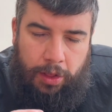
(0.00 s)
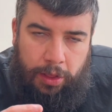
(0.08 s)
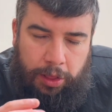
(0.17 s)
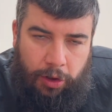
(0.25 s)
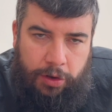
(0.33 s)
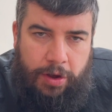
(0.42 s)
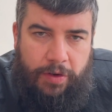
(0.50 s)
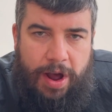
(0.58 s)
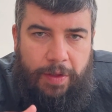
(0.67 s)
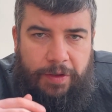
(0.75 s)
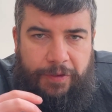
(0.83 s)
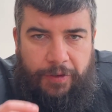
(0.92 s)
Look
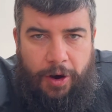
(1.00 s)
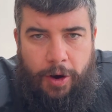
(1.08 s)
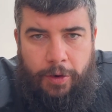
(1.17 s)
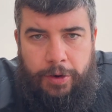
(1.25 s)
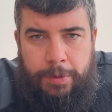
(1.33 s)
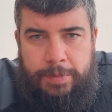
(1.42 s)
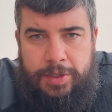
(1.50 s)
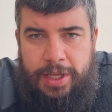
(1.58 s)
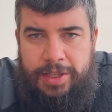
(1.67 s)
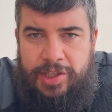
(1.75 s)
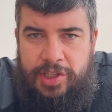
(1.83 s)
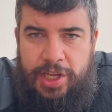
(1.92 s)
around the forums
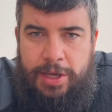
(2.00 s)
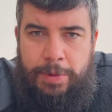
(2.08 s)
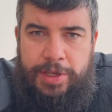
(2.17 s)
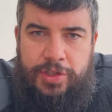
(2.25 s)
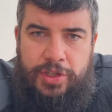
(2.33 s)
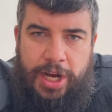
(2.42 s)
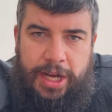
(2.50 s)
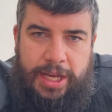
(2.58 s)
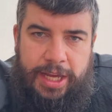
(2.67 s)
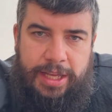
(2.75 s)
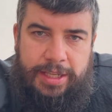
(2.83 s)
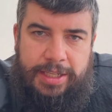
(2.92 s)
and see which
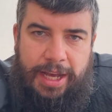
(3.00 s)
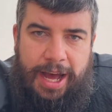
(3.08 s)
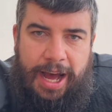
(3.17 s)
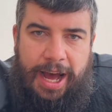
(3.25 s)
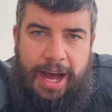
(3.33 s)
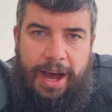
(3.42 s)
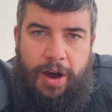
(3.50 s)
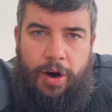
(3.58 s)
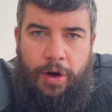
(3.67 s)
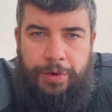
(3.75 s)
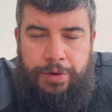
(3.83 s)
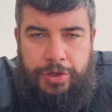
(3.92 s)
jackets are
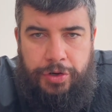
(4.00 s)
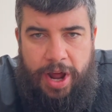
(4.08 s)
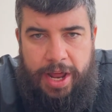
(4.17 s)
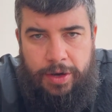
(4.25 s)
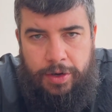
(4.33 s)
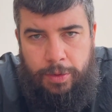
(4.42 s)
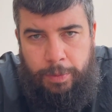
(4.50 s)
on trend,